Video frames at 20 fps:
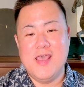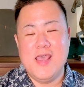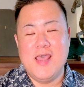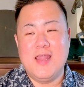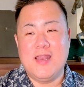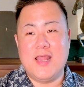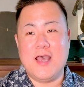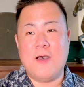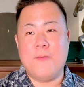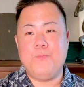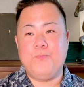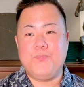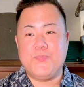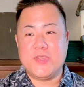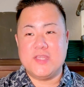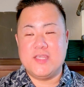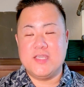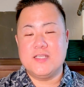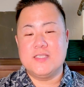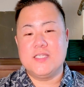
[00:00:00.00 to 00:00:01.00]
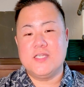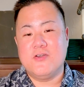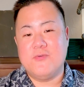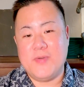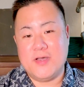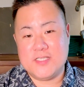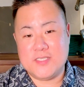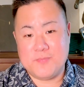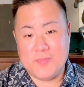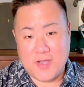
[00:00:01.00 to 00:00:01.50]
Now, the thing to know
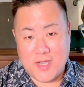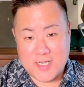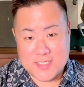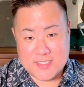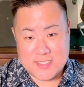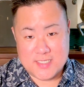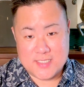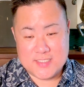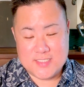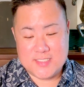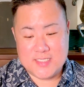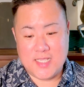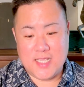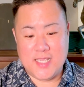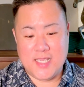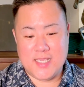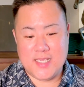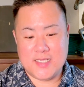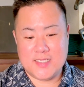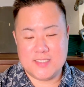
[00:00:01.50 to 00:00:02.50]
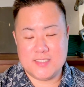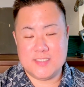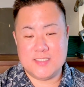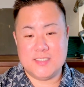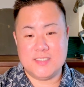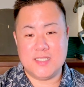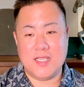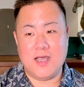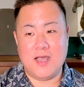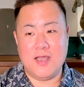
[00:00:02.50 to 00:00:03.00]
about deposits
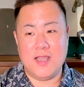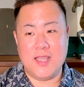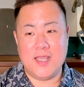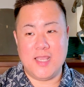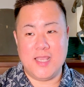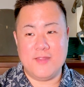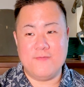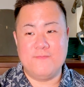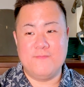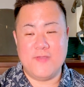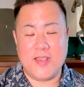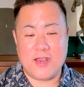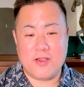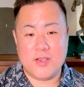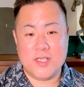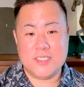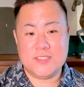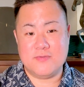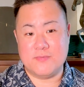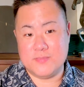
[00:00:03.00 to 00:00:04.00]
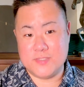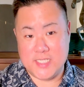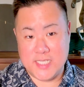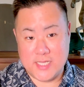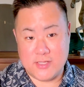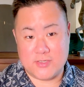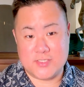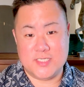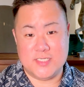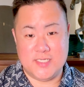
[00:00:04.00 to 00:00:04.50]
is it varies from
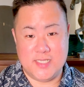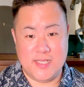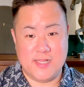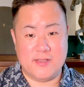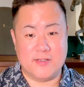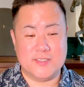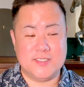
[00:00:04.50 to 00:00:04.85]
dealer to dealer.